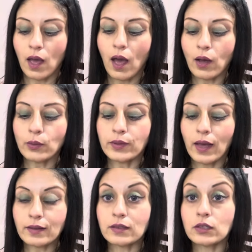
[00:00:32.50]
How
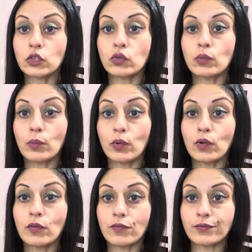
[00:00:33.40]
does
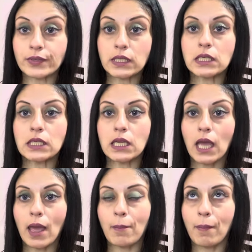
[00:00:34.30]
Sumbul feel
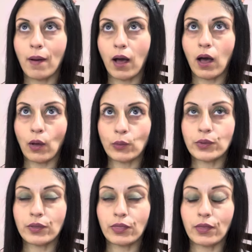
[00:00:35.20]
about
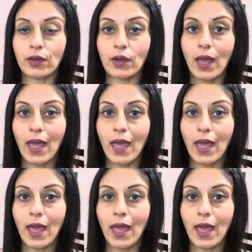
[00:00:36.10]
the